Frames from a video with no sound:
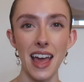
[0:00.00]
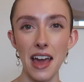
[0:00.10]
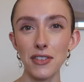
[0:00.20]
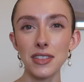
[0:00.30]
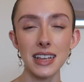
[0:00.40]

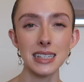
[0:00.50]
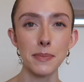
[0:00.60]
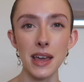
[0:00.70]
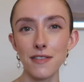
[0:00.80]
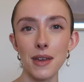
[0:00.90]
Everything's a
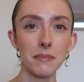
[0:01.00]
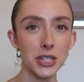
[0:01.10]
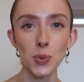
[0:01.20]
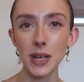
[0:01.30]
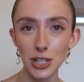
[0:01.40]
bit of
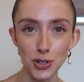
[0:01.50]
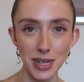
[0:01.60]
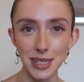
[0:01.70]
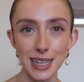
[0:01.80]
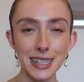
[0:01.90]
in-between
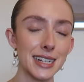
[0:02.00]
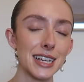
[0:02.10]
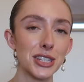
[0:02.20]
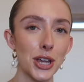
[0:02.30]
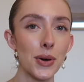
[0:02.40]
dressing, isn't
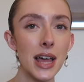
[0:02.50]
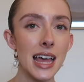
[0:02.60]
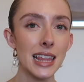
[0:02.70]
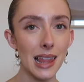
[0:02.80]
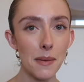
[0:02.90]
it? So
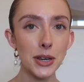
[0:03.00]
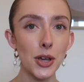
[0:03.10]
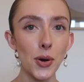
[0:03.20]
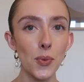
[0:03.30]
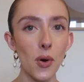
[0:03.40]
let me
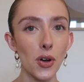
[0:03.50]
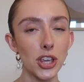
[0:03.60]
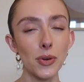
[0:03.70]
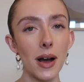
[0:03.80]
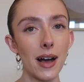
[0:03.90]
know what
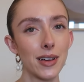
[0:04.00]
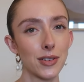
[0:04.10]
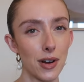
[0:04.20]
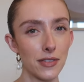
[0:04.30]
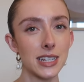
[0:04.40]
you are
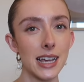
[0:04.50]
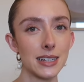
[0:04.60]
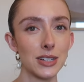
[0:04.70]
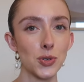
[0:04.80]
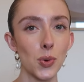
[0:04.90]

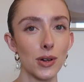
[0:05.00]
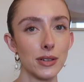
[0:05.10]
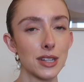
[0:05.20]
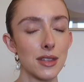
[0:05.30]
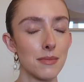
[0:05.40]
gravitating
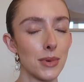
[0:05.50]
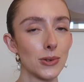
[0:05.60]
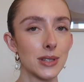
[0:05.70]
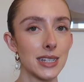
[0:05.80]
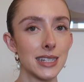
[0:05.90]
towards the
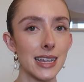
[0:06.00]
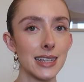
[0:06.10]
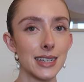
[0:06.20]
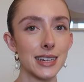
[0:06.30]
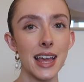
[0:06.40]
most this
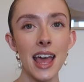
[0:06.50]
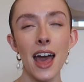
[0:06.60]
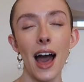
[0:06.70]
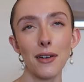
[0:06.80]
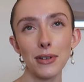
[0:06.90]
season.
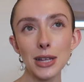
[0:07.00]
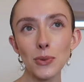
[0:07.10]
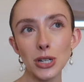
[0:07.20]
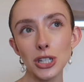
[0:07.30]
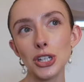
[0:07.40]
I really
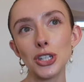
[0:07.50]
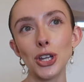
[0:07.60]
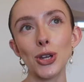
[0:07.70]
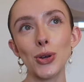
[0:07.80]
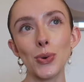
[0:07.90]
wanted to
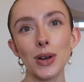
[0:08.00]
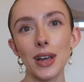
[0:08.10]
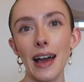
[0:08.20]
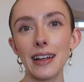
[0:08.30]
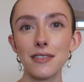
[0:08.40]
do
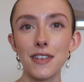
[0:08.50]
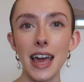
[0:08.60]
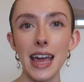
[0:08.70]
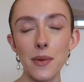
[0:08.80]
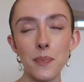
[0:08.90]
kind of
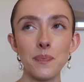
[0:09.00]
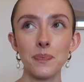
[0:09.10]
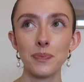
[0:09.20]
a